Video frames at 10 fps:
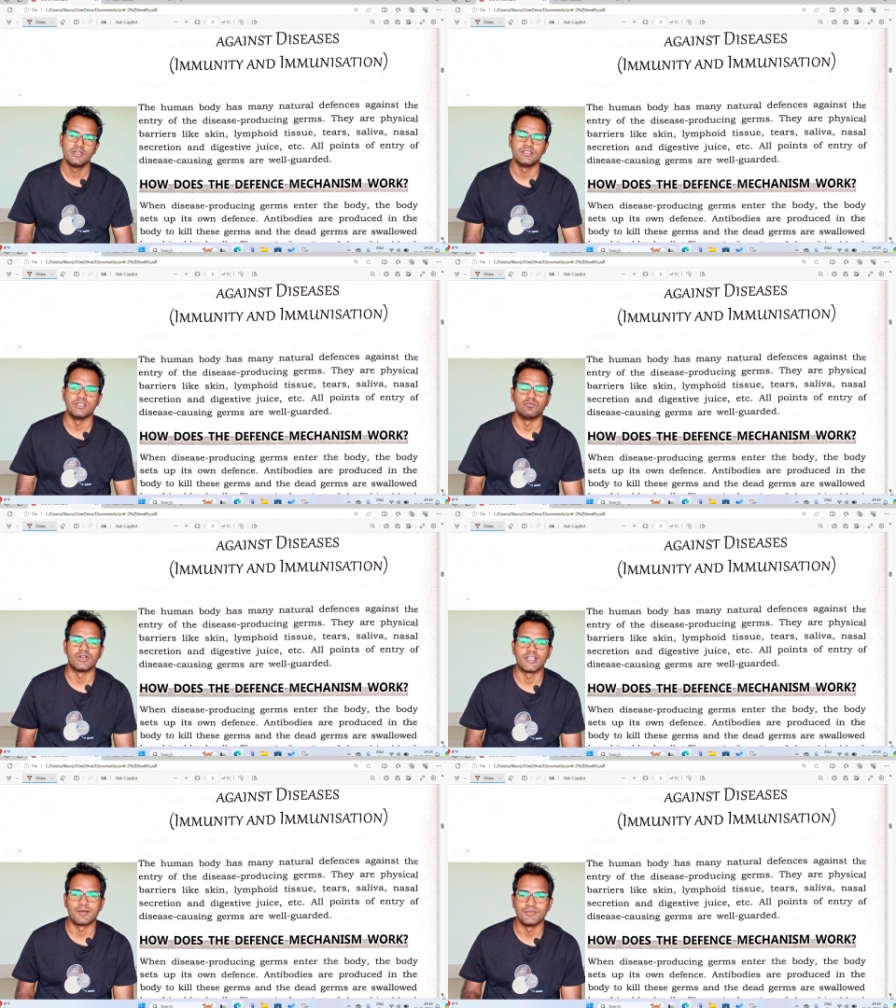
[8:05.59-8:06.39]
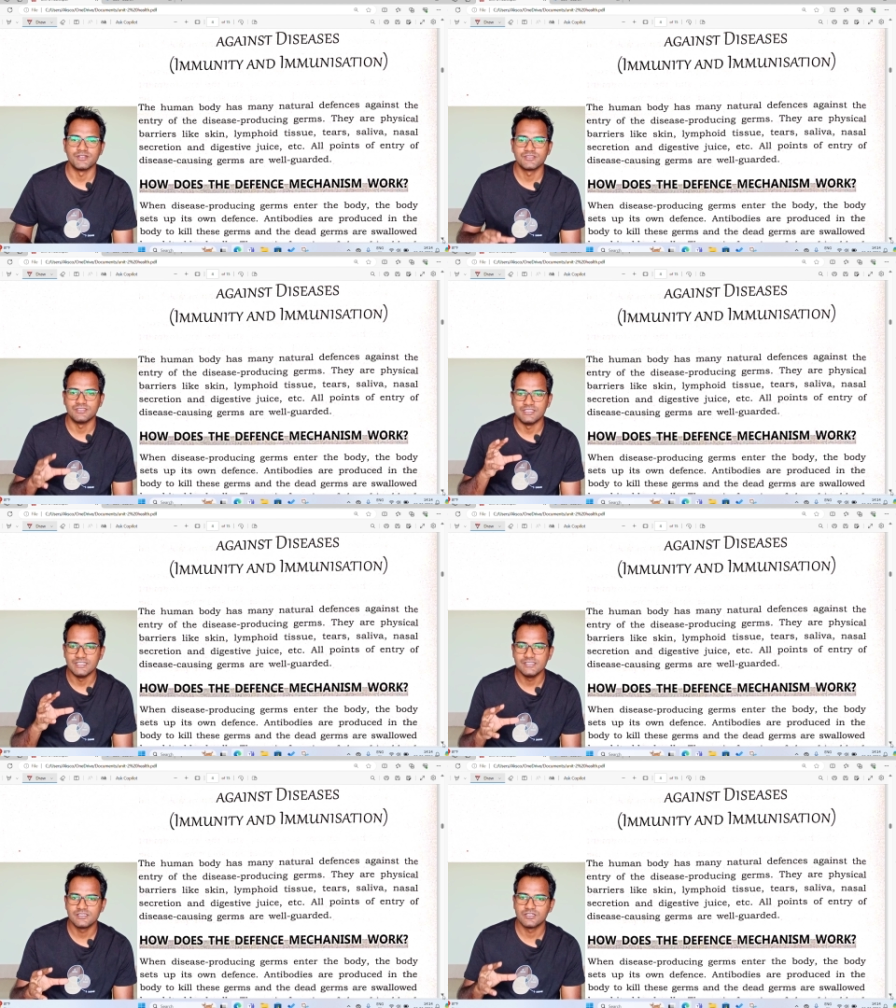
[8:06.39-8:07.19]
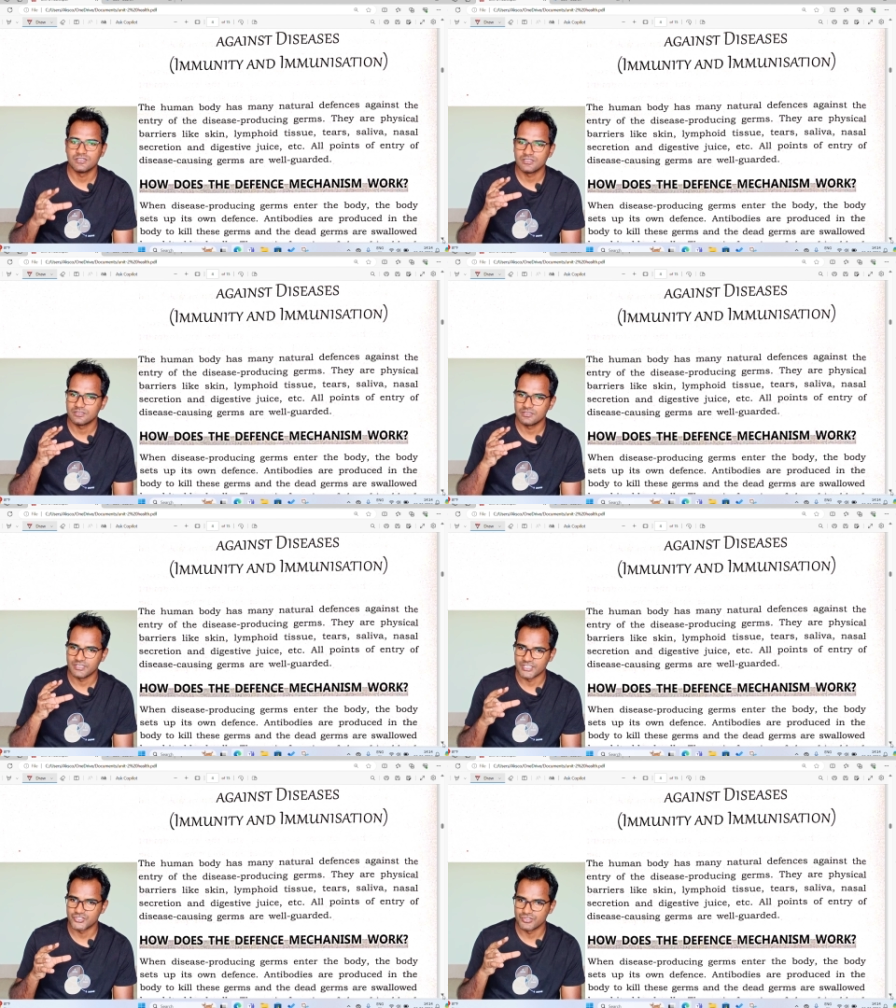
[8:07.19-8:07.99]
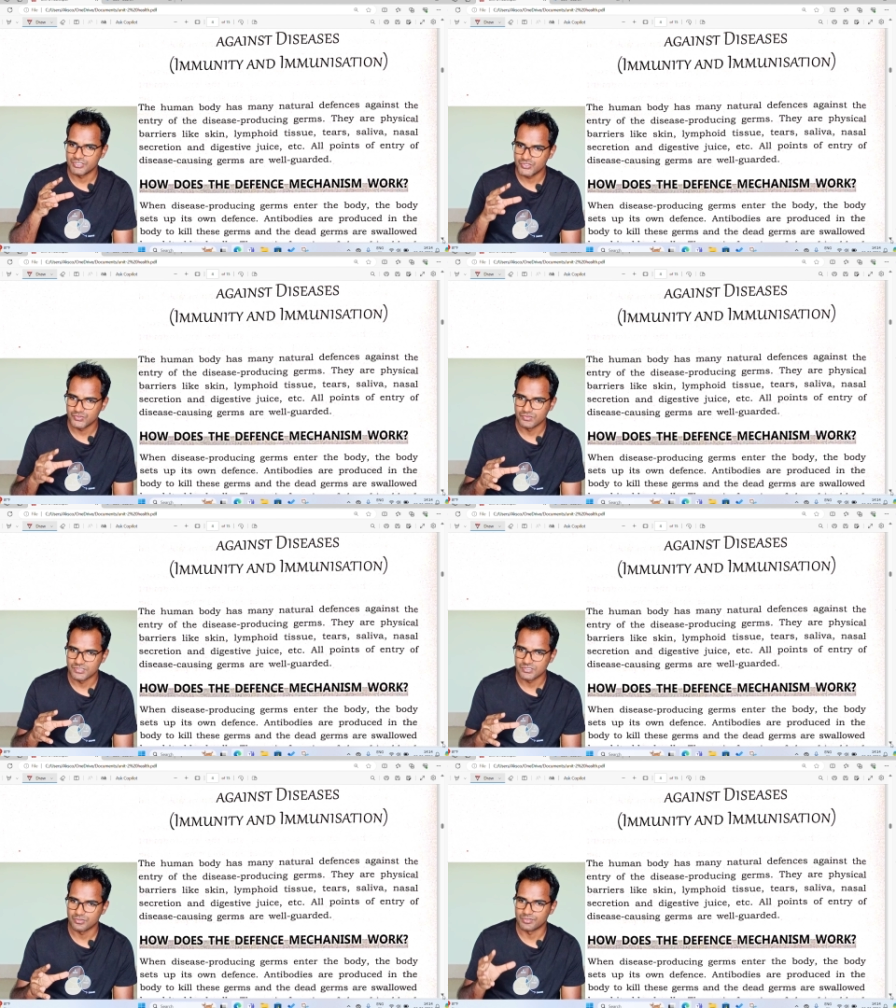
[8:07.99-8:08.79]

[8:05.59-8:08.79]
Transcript: Then what happens? These gastric juices